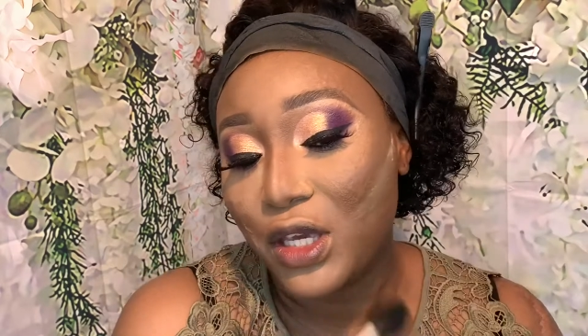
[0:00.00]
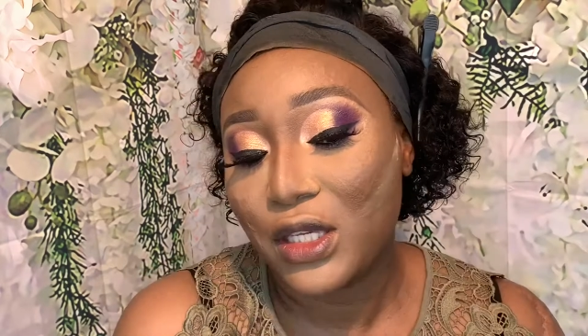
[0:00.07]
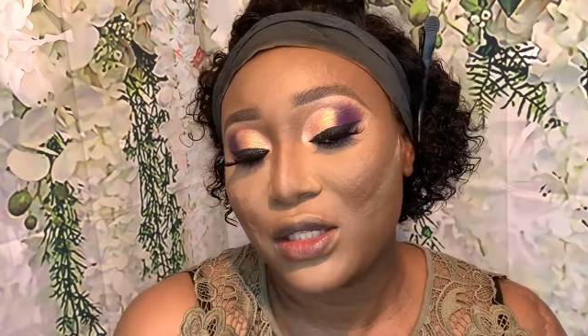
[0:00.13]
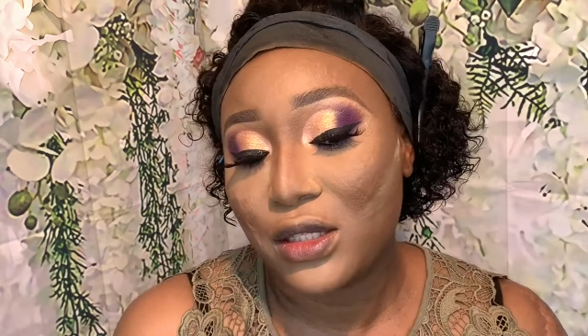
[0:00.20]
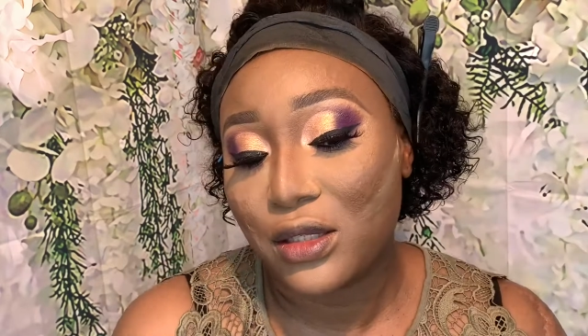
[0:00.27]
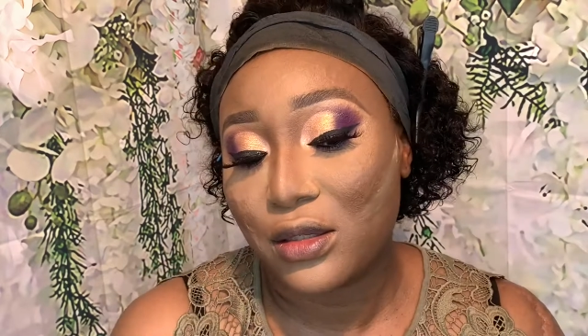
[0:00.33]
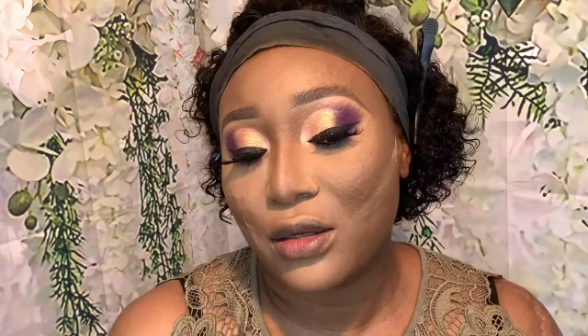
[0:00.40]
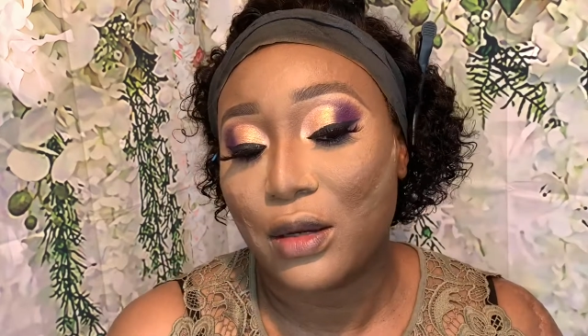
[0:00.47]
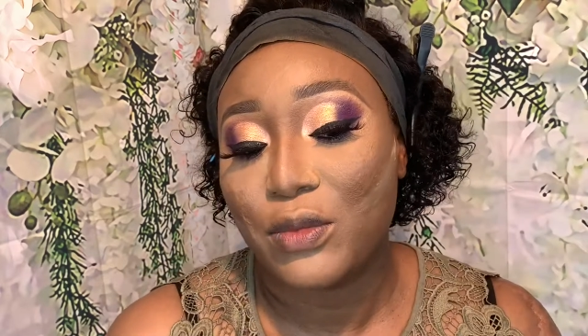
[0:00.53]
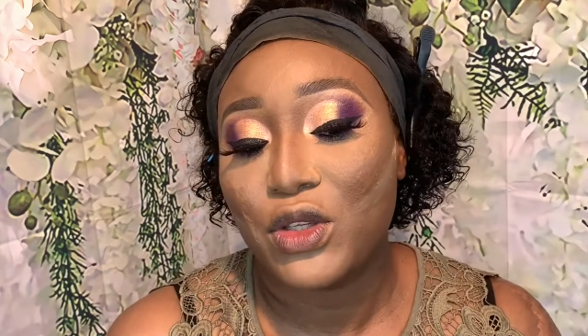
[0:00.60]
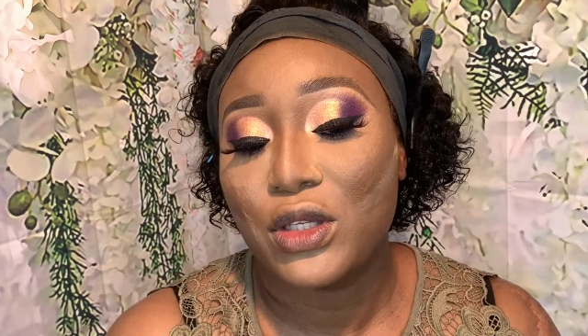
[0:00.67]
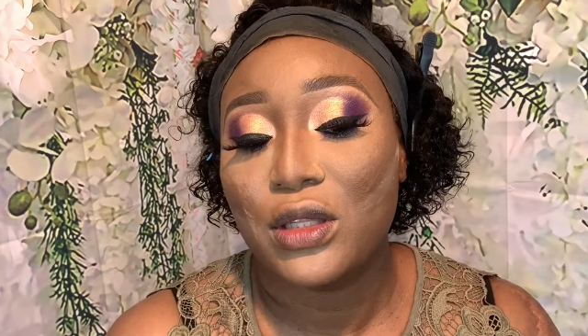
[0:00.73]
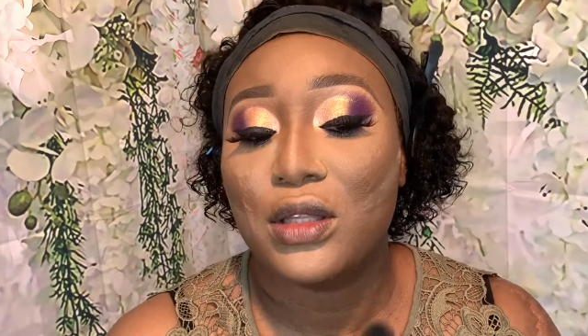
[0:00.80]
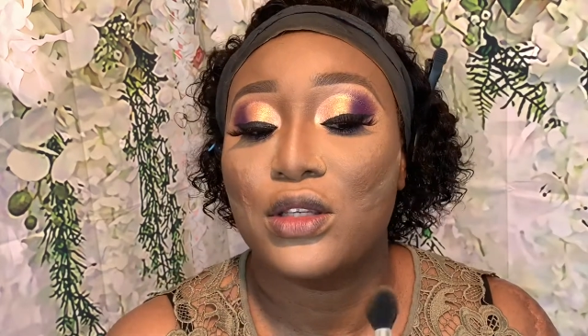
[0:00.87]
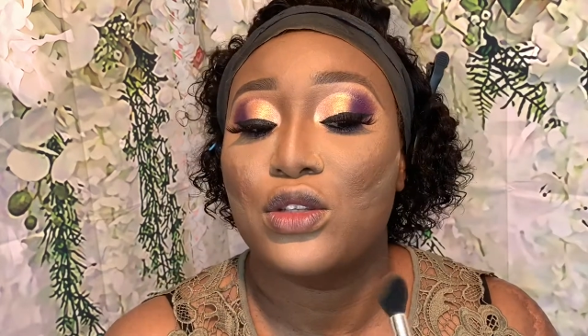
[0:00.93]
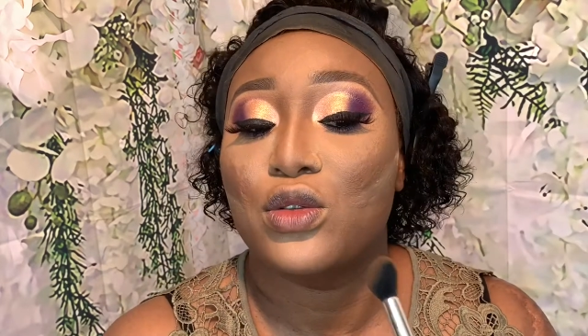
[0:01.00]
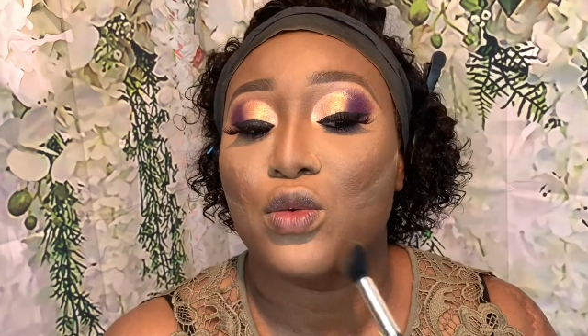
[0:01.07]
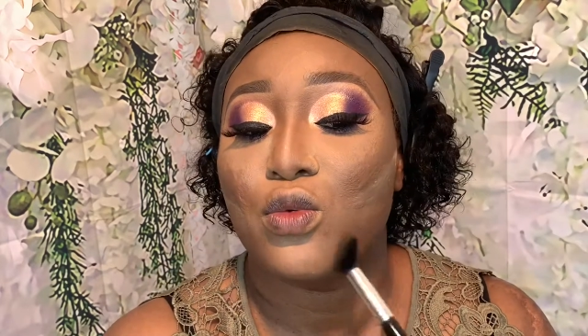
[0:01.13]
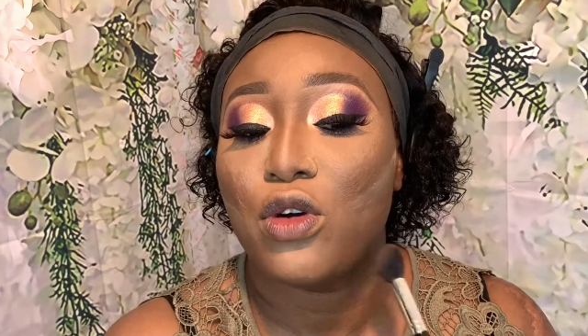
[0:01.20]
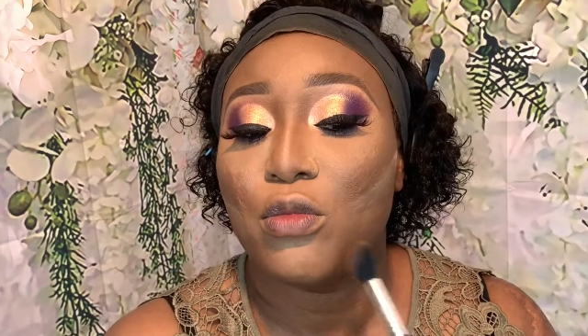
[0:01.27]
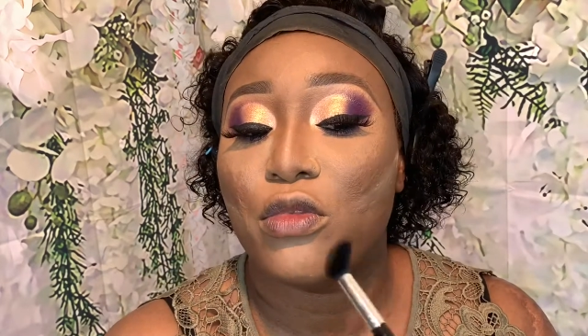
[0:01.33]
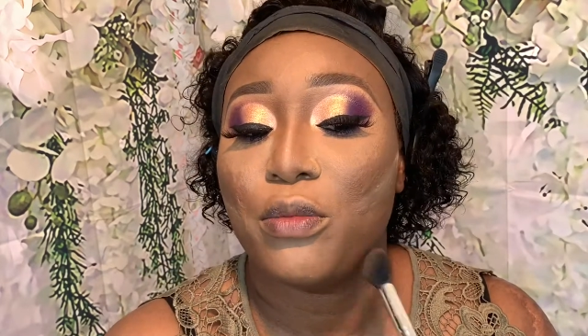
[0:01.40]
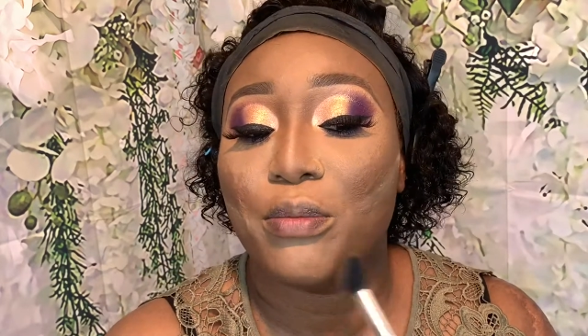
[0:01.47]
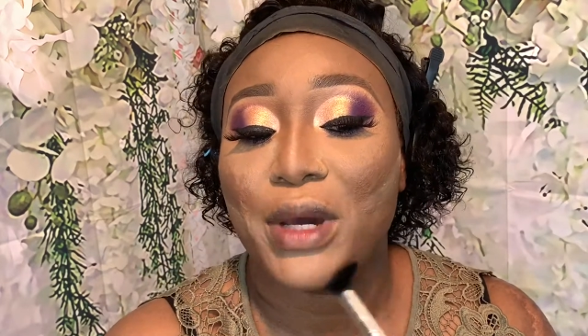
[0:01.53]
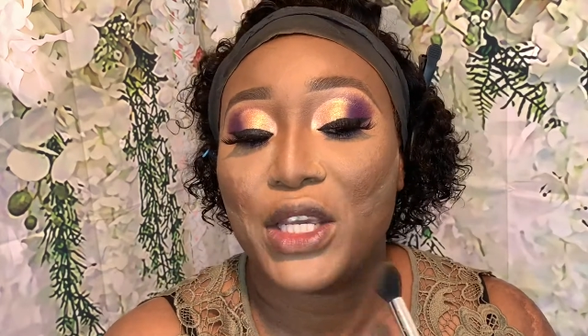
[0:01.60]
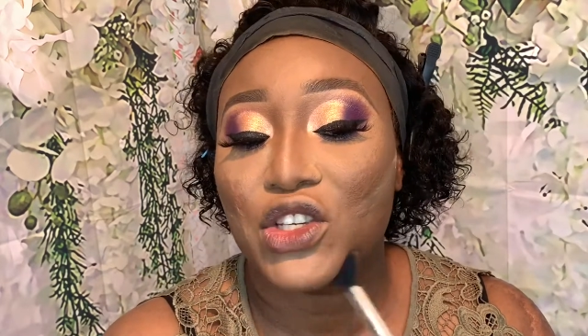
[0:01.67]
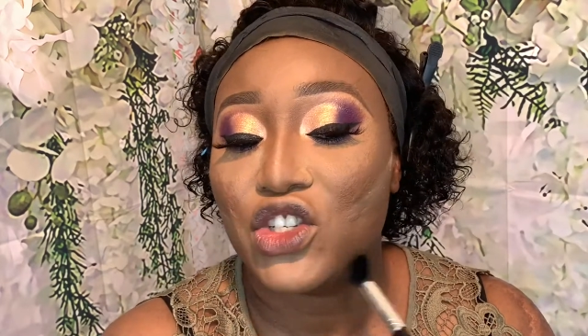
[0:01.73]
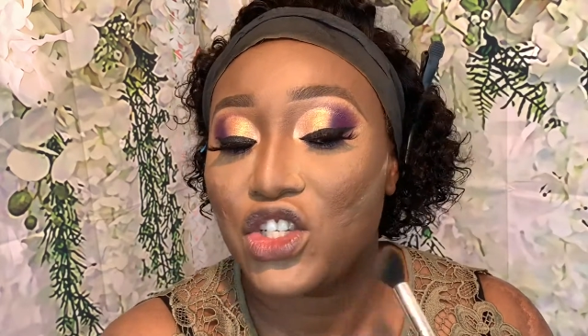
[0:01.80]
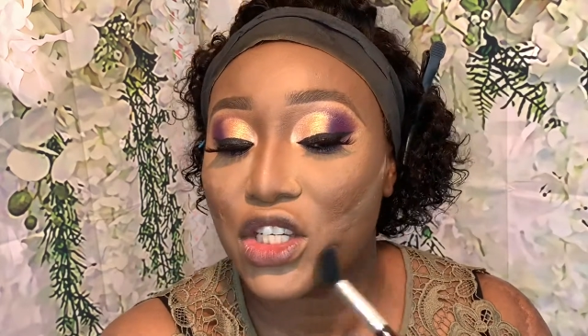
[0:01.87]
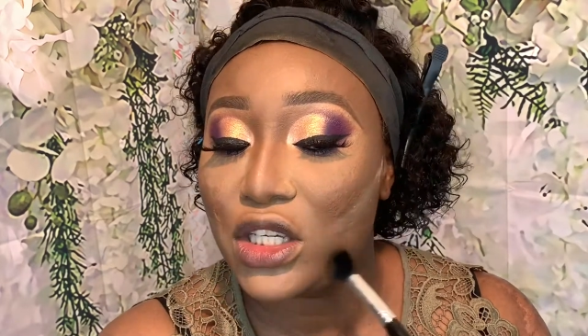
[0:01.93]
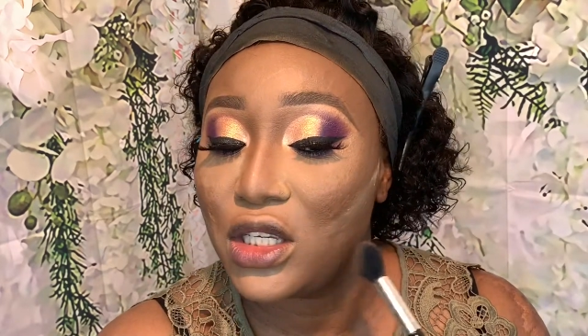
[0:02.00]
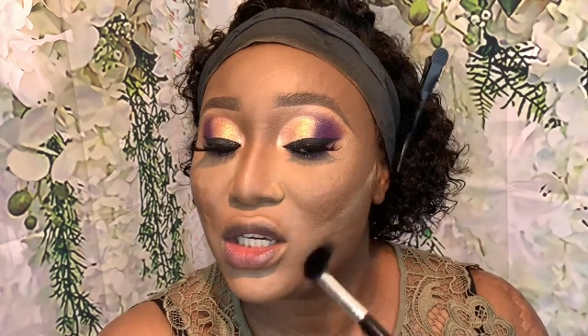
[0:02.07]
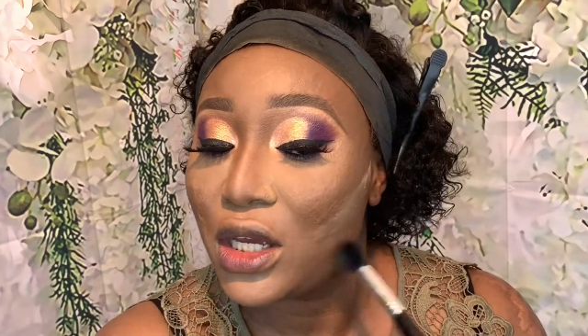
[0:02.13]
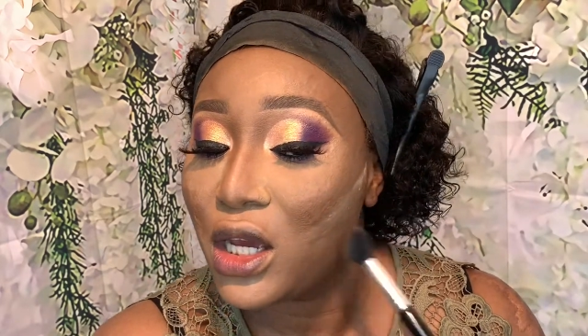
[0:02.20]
so I'm using this to warm up my chin